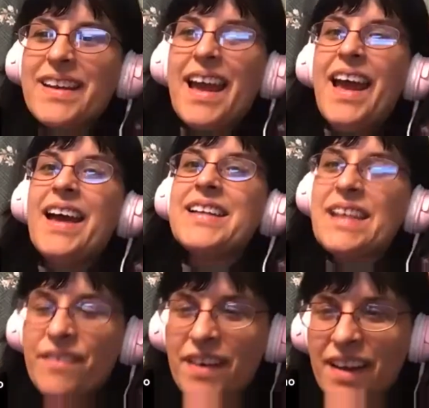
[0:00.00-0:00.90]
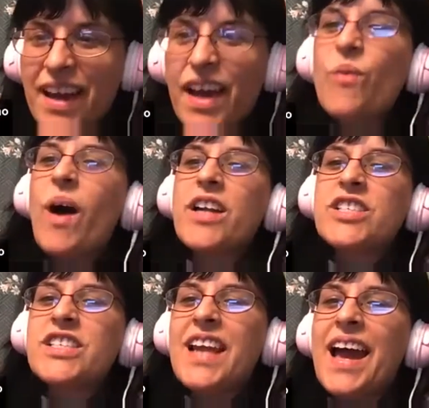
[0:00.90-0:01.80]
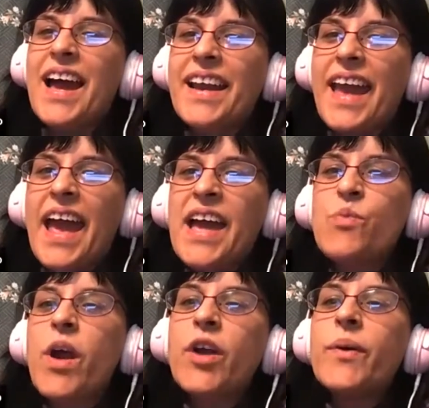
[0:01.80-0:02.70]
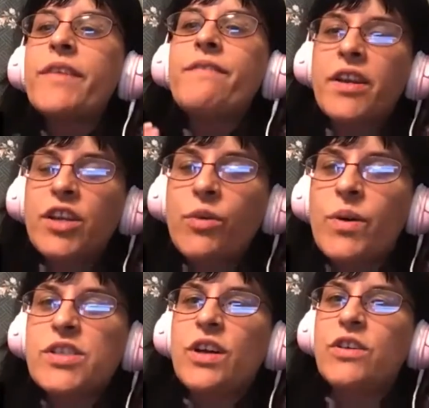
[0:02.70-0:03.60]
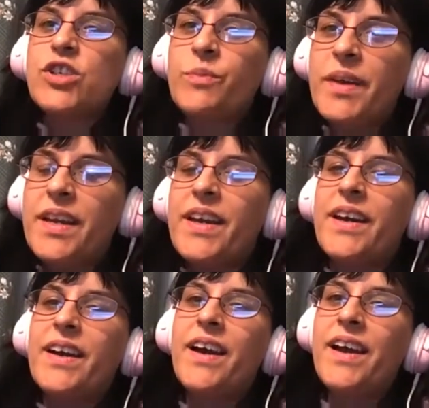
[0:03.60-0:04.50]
Yeah, definitely got to watch that. And where can we find you on social media?